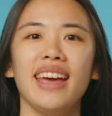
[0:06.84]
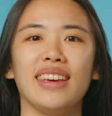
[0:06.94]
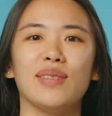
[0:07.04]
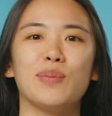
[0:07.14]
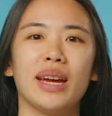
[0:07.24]

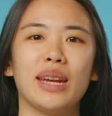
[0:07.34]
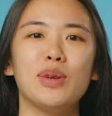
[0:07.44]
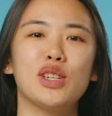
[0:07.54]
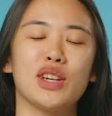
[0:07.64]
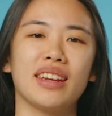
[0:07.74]
Hi, my name
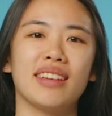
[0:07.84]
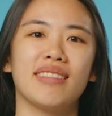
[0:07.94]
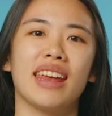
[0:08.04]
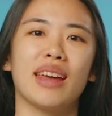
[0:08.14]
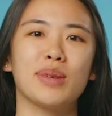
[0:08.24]
is Shannon,
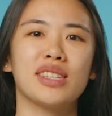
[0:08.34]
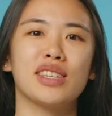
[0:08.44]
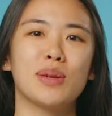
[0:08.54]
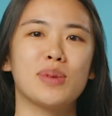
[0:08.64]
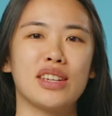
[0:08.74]
and I'm a
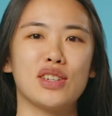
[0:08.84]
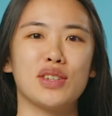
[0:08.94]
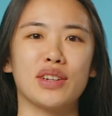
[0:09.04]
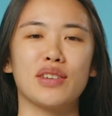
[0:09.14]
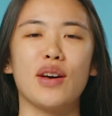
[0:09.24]
systems
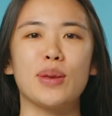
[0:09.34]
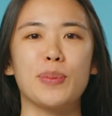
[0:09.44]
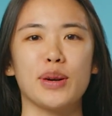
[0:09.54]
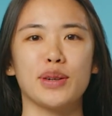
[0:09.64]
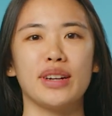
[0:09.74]
engineer on the
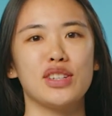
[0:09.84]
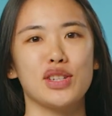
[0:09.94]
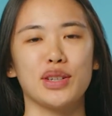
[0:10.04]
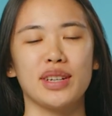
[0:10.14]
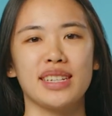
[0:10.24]
partner
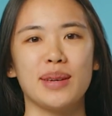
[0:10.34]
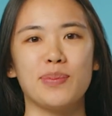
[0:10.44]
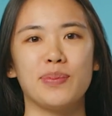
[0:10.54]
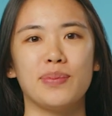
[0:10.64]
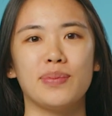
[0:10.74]
engineering
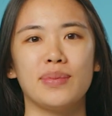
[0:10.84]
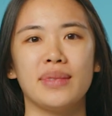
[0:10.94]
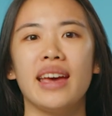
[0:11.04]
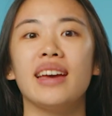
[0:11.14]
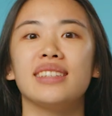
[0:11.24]
team.
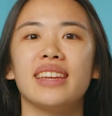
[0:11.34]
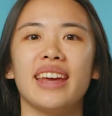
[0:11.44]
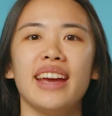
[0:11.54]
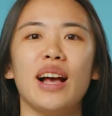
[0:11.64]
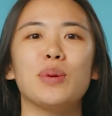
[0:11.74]

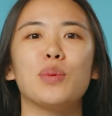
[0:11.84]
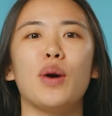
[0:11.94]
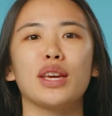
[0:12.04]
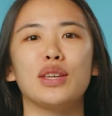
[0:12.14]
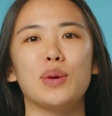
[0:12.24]
Today, I'll be
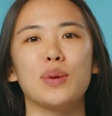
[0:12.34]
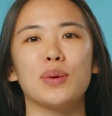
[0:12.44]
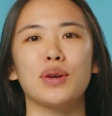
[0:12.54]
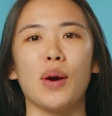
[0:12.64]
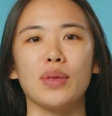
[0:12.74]
walking you through
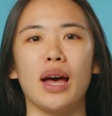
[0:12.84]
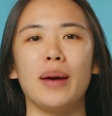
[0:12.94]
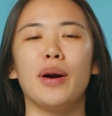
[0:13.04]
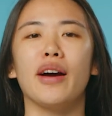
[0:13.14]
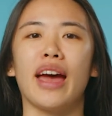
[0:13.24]
the code
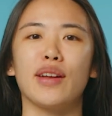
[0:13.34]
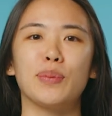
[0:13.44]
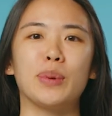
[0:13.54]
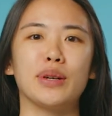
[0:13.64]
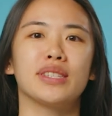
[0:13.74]
lab on how to
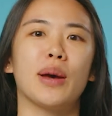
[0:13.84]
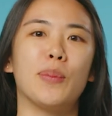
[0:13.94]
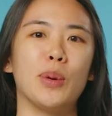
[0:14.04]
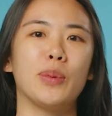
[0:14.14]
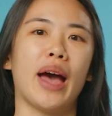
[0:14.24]
build a
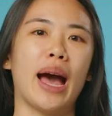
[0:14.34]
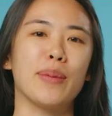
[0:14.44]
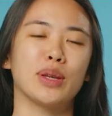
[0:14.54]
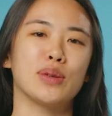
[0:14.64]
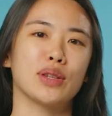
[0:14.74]
mobile
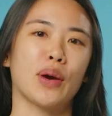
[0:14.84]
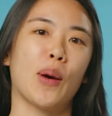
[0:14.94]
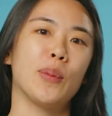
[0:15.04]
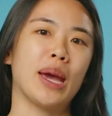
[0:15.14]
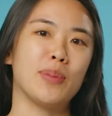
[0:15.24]
app using
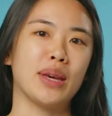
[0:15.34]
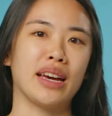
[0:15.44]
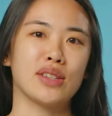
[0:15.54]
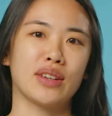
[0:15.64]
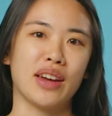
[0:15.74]
Home
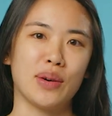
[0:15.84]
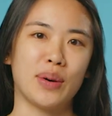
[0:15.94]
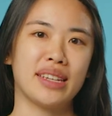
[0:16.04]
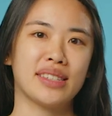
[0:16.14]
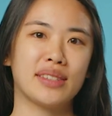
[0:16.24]
APIs on
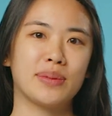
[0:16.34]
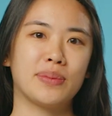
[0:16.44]
iOS.